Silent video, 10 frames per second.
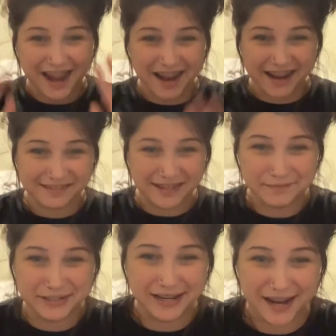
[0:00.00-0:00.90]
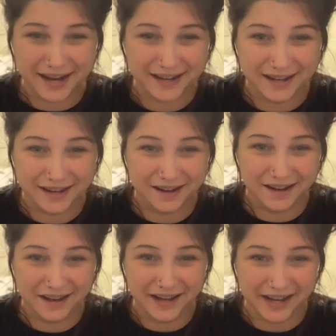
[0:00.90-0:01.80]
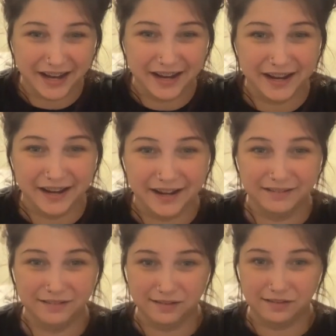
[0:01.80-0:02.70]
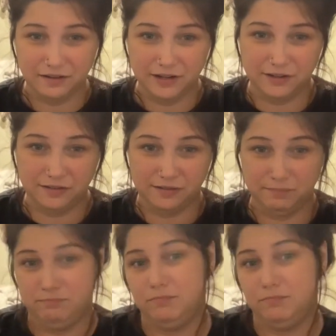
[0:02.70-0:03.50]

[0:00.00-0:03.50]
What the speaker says: guys, Amadiah here, and so I just